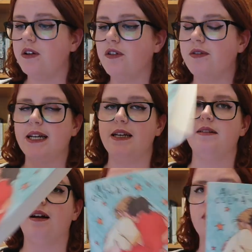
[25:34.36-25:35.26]
new
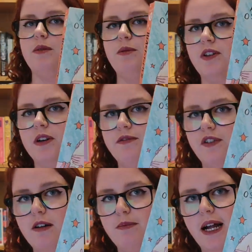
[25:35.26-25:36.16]
release, Heartstopper Volume
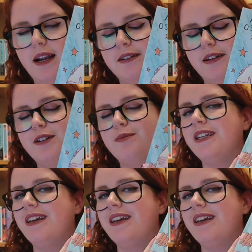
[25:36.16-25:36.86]
5 by Alice Oseman.